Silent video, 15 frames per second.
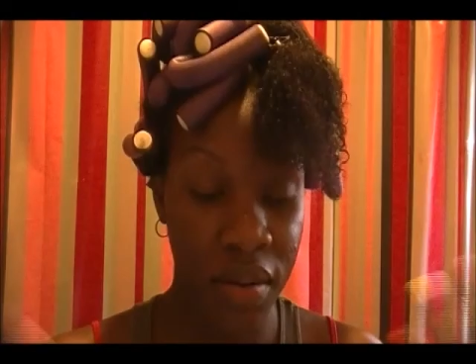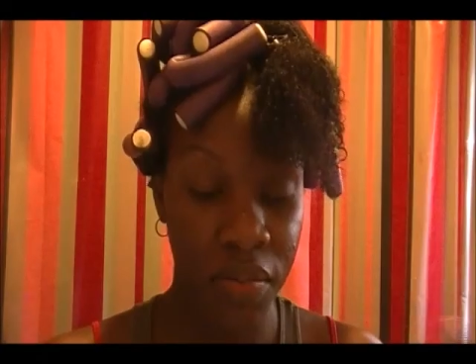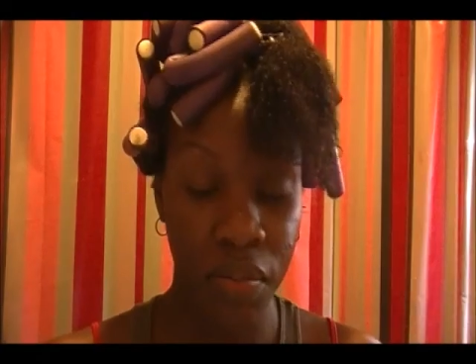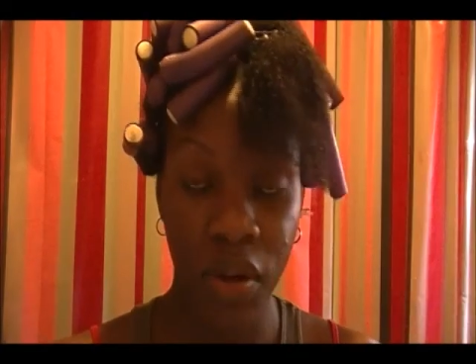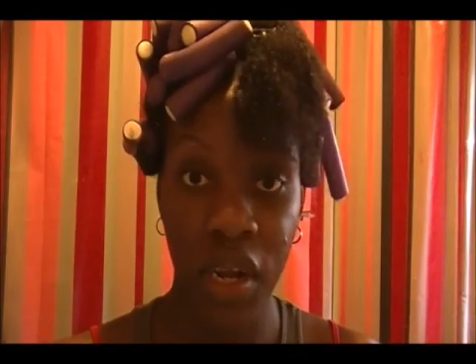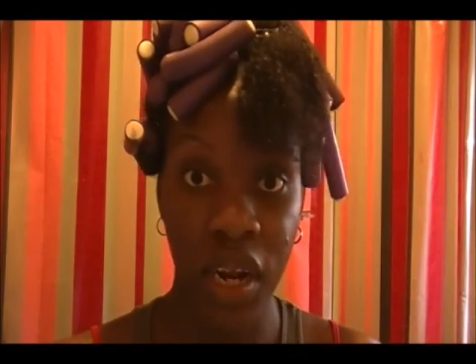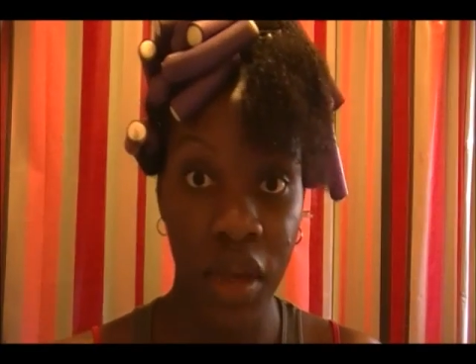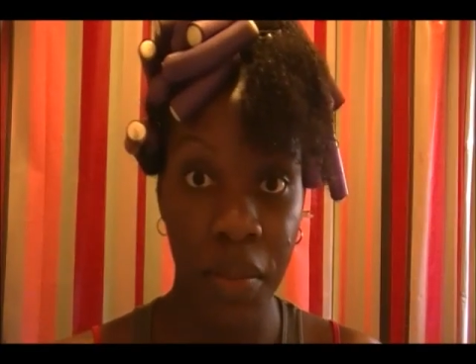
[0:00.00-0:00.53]

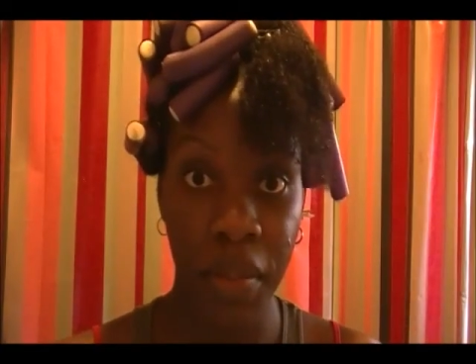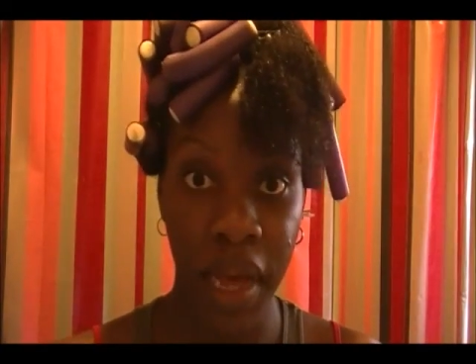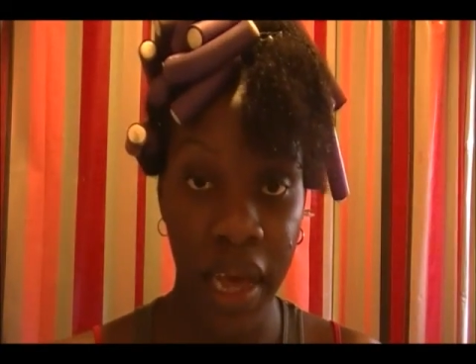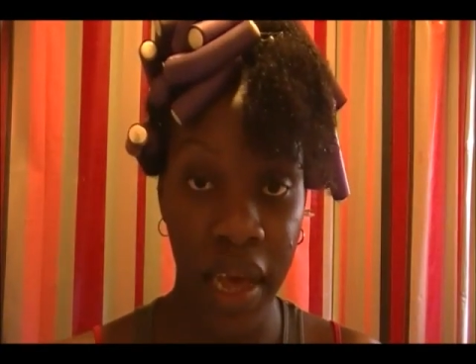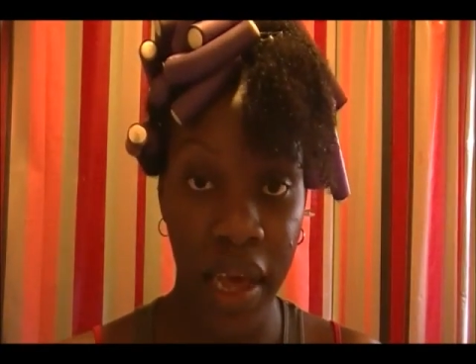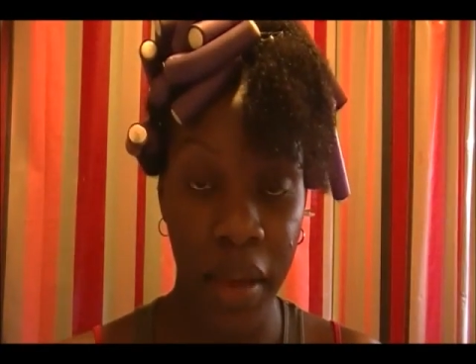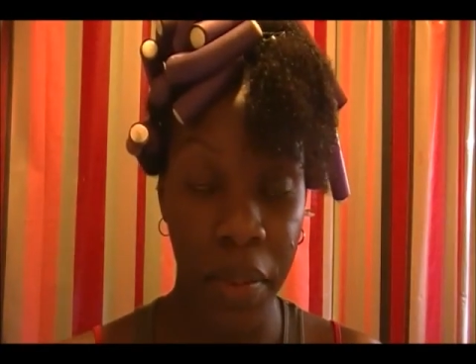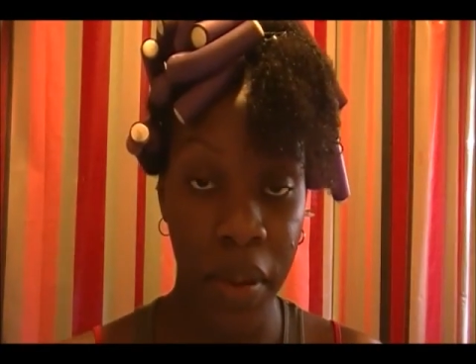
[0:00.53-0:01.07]
and put up
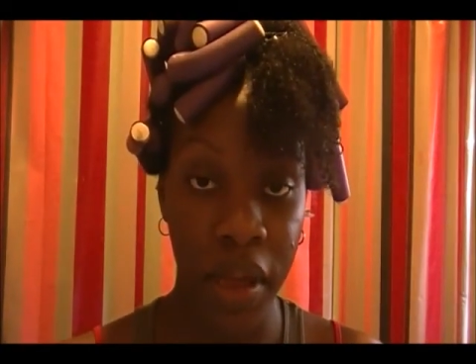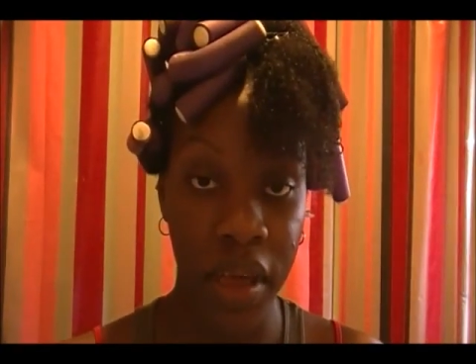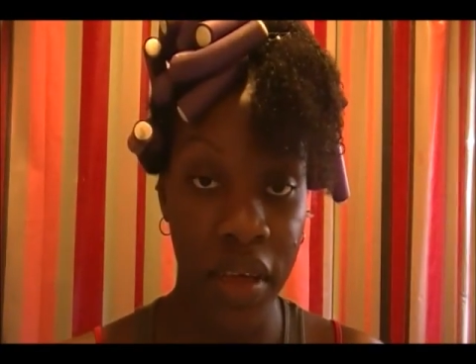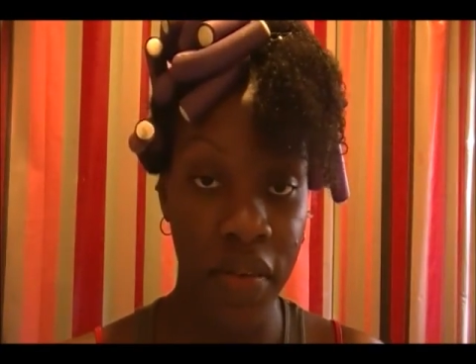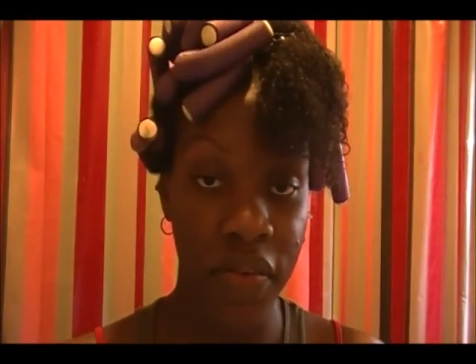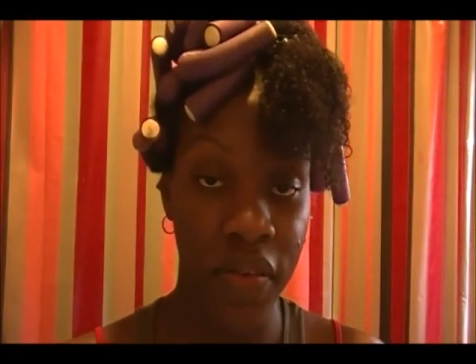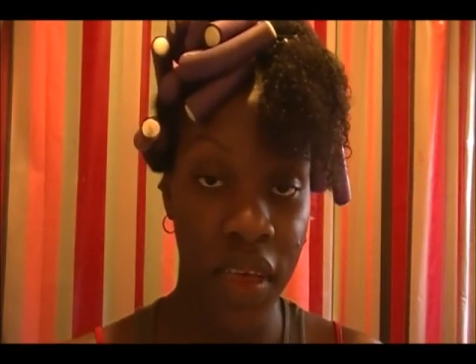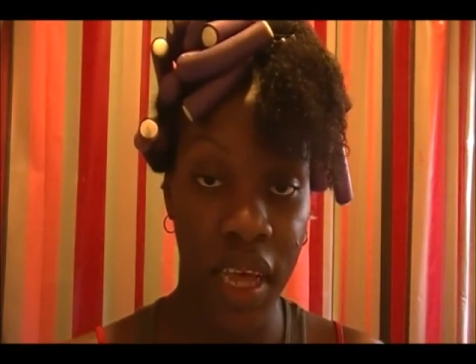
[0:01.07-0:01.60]
my high
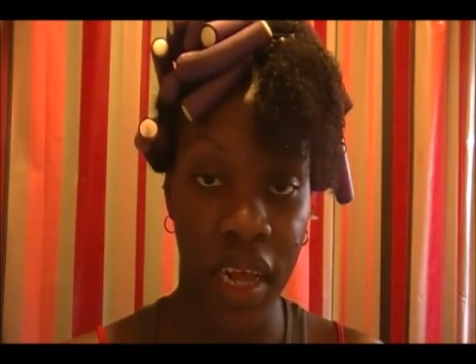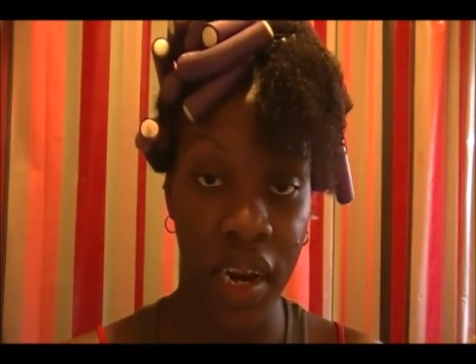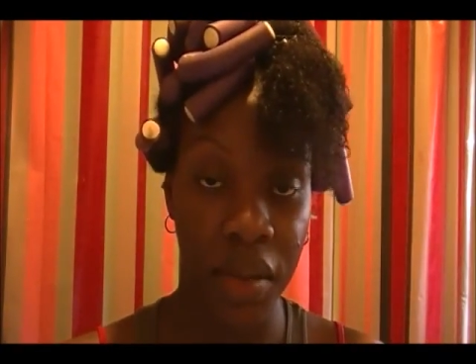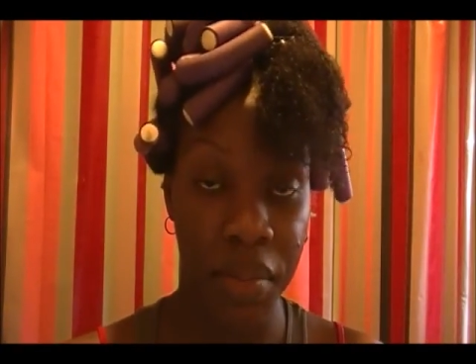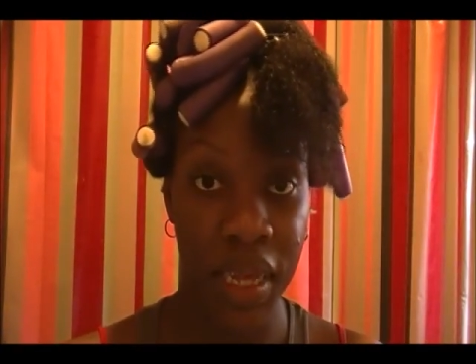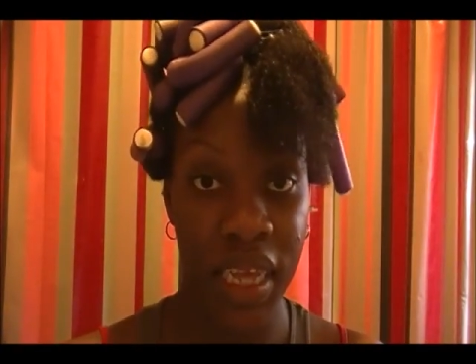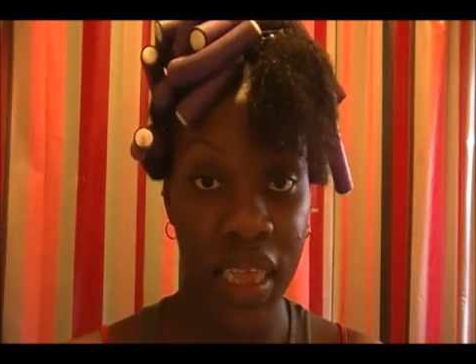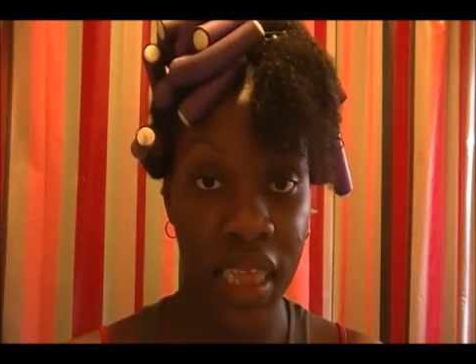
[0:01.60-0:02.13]
puff
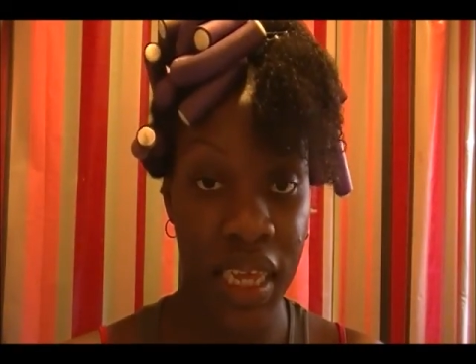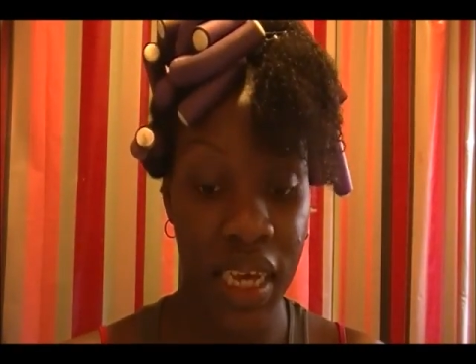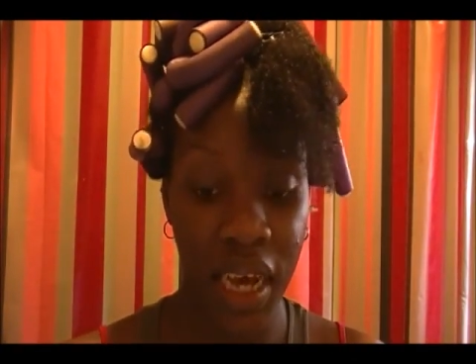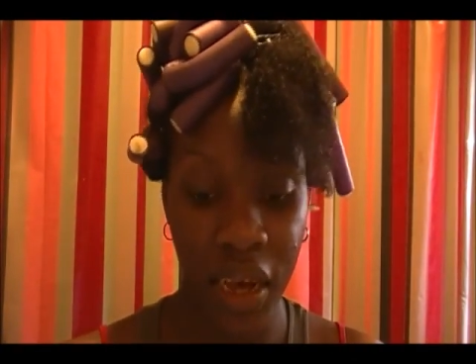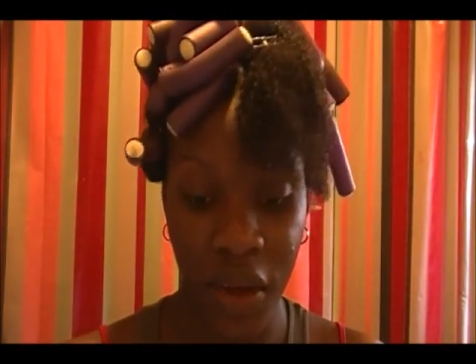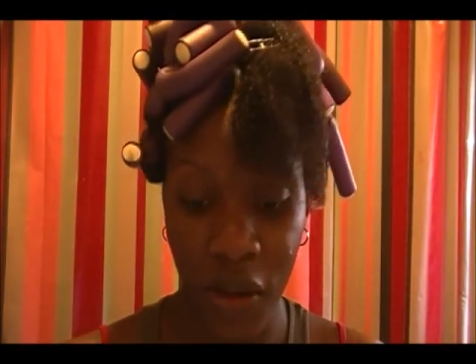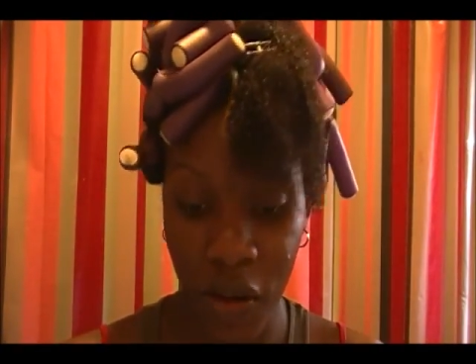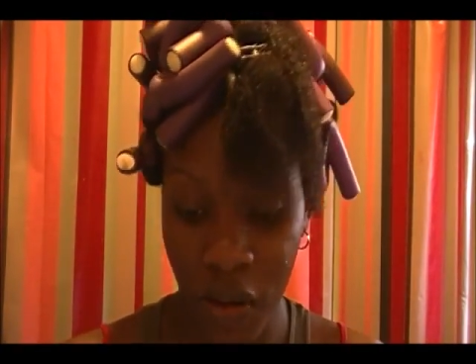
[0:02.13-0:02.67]
and I'm good to
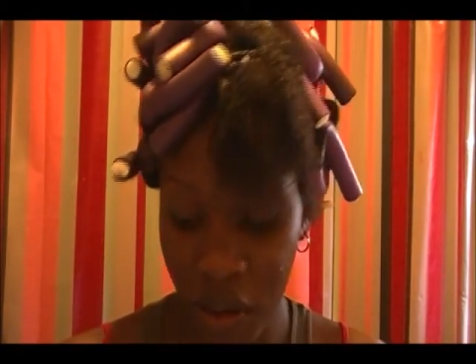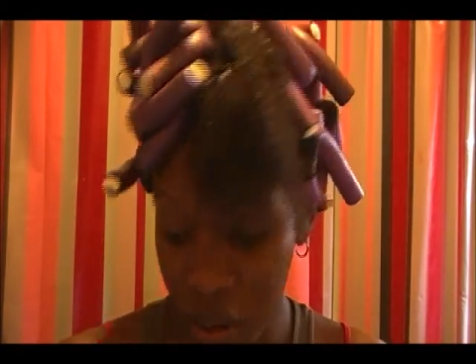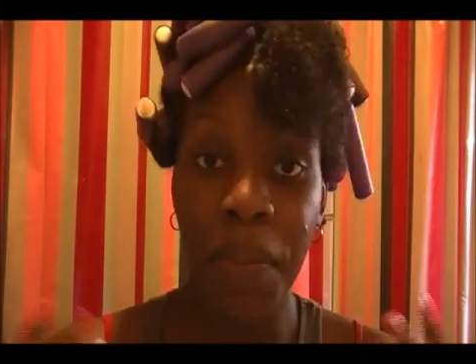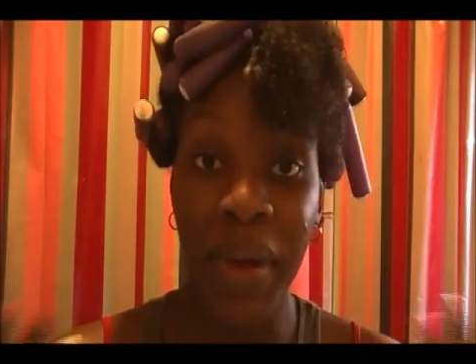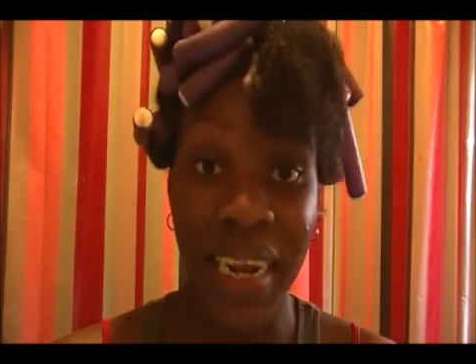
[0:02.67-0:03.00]
go.